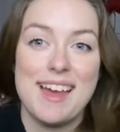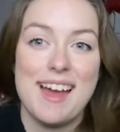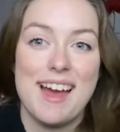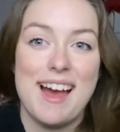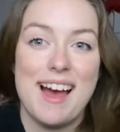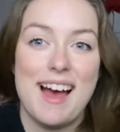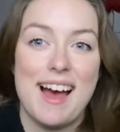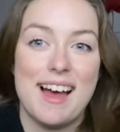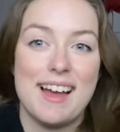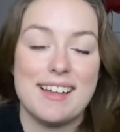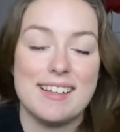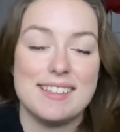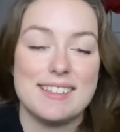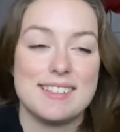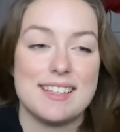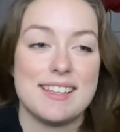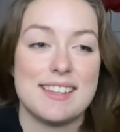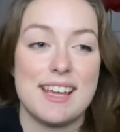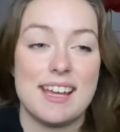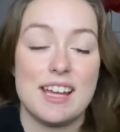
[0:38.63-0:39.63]
and
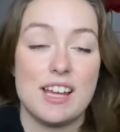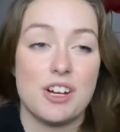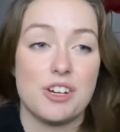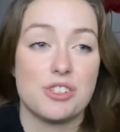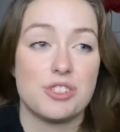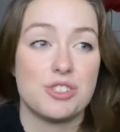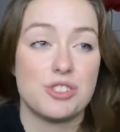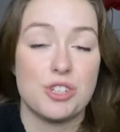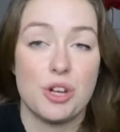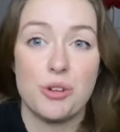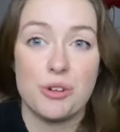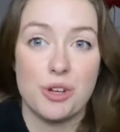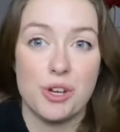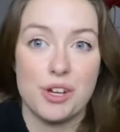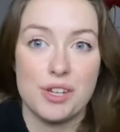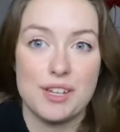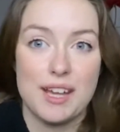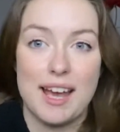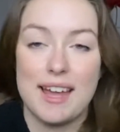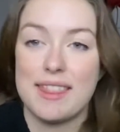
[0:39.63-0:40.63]
they are so good
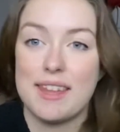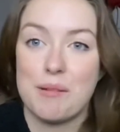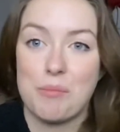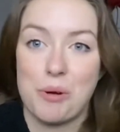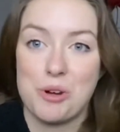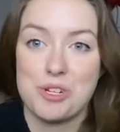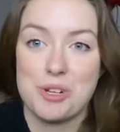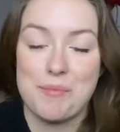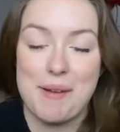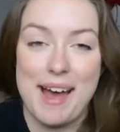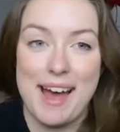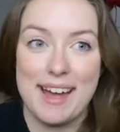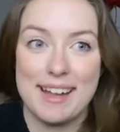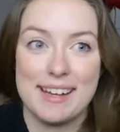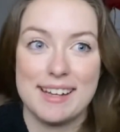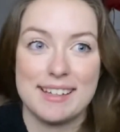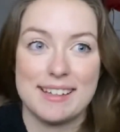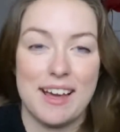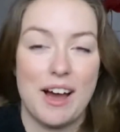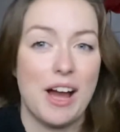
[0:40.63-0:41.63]
at their project panning
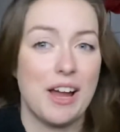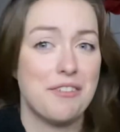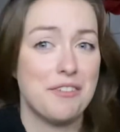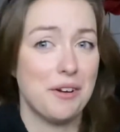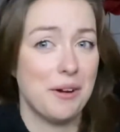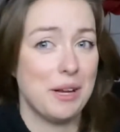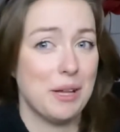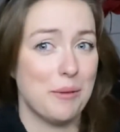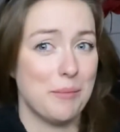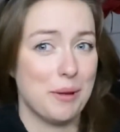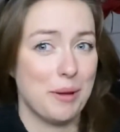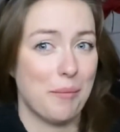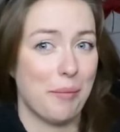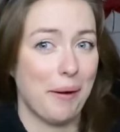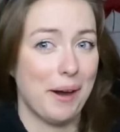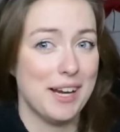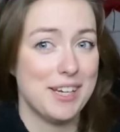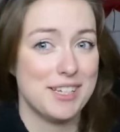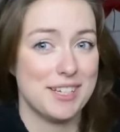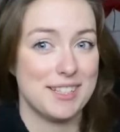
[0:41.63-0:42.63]
that I feel a little bit of
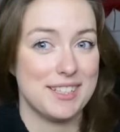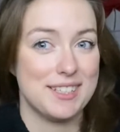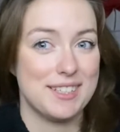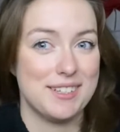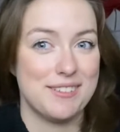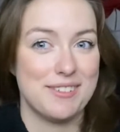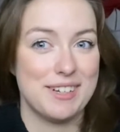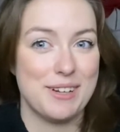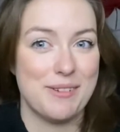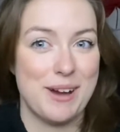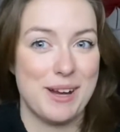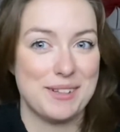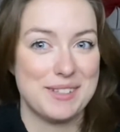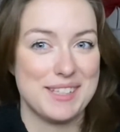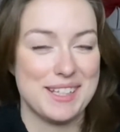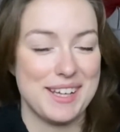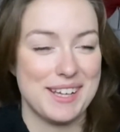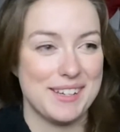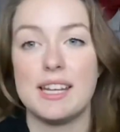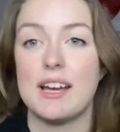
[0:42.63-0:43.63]
pressure to do really well
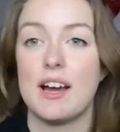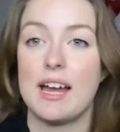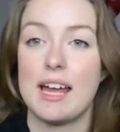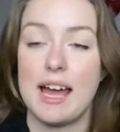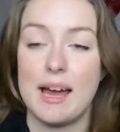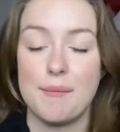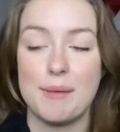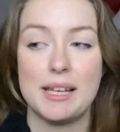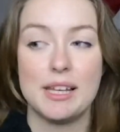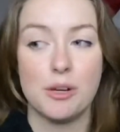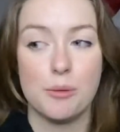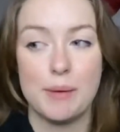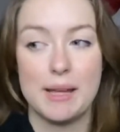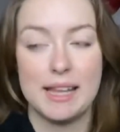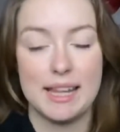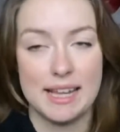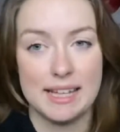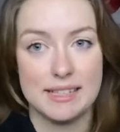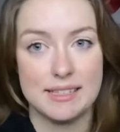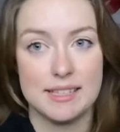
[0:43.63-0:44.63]
too. I am a little bit
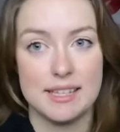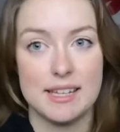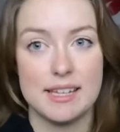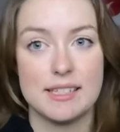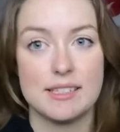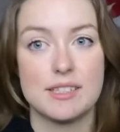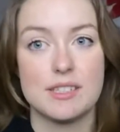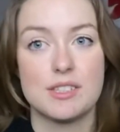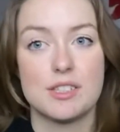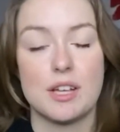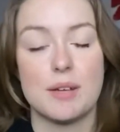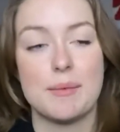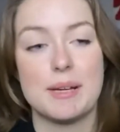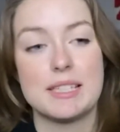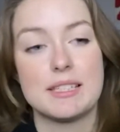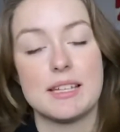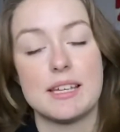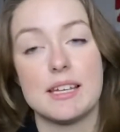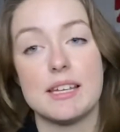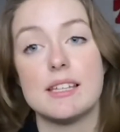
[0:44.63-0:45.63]
late to this, so
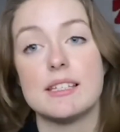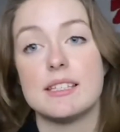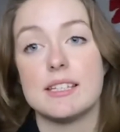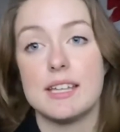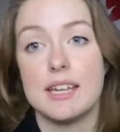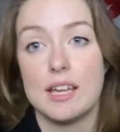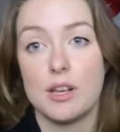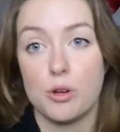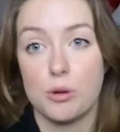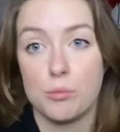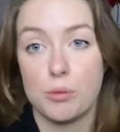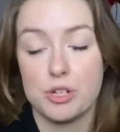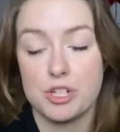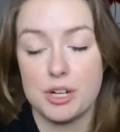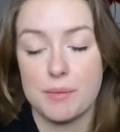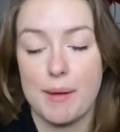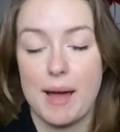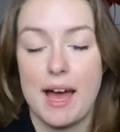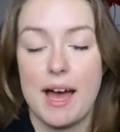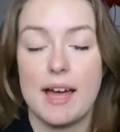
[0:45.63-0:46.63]
basically it is a year-long project
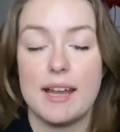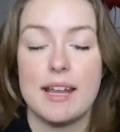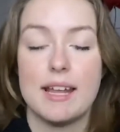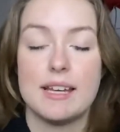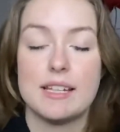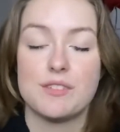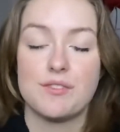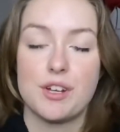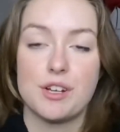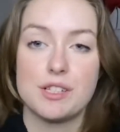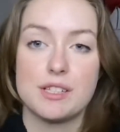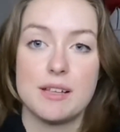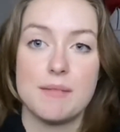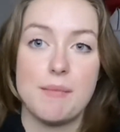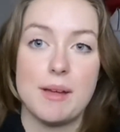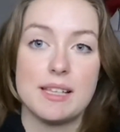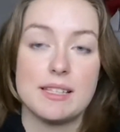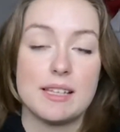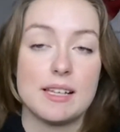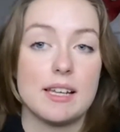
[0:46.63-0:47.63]
pan and it's focusing
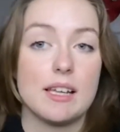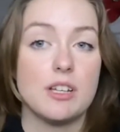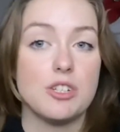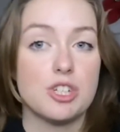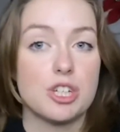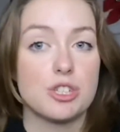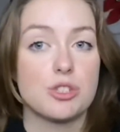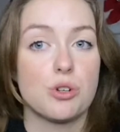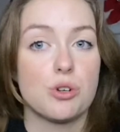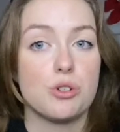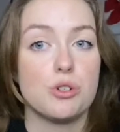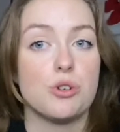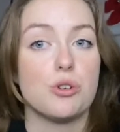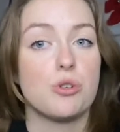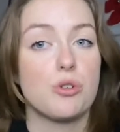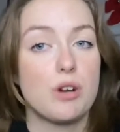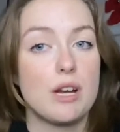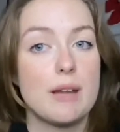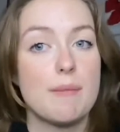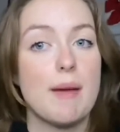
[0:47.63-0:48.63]
basically just on your
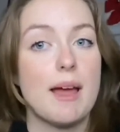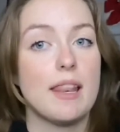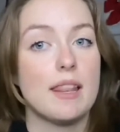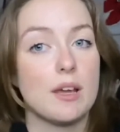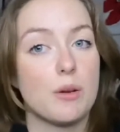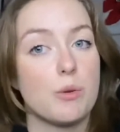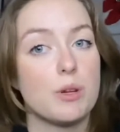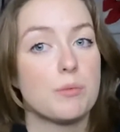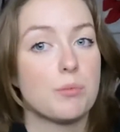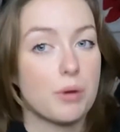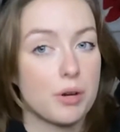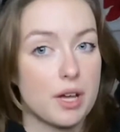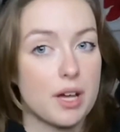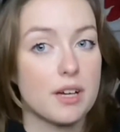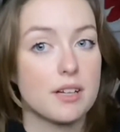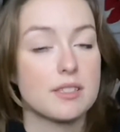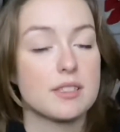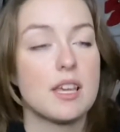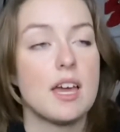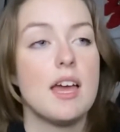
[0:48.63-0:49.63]
cream and liquid
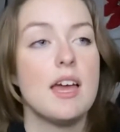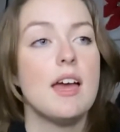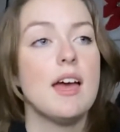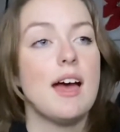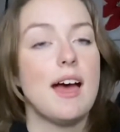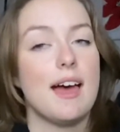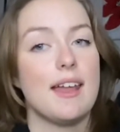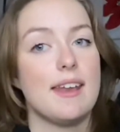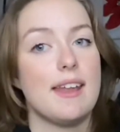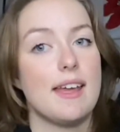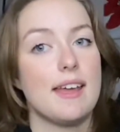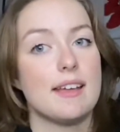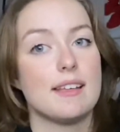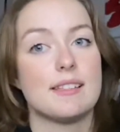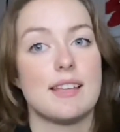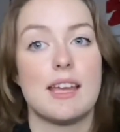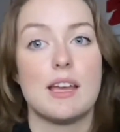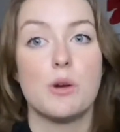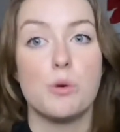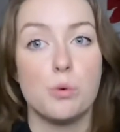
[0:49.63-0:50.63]
products, and there is
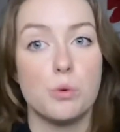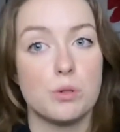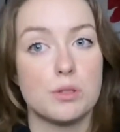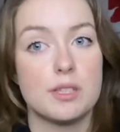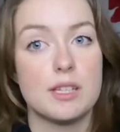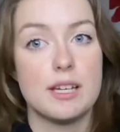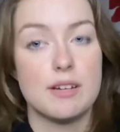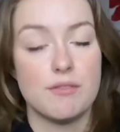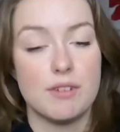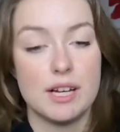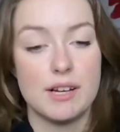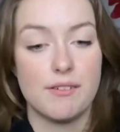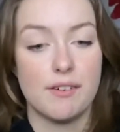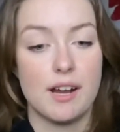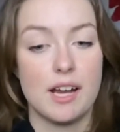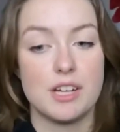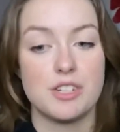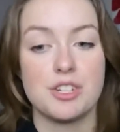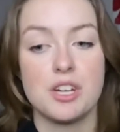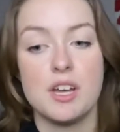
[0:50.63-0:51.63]
a quarterly
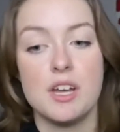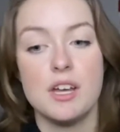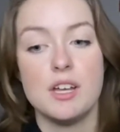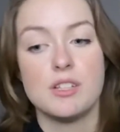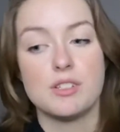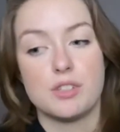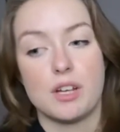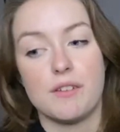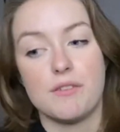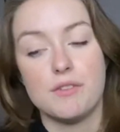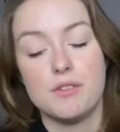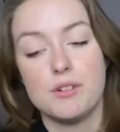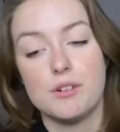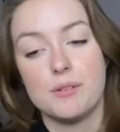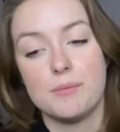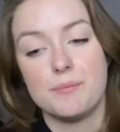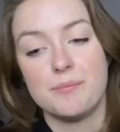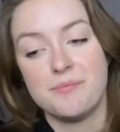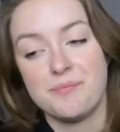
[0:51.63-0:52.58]
refresh. So I thought,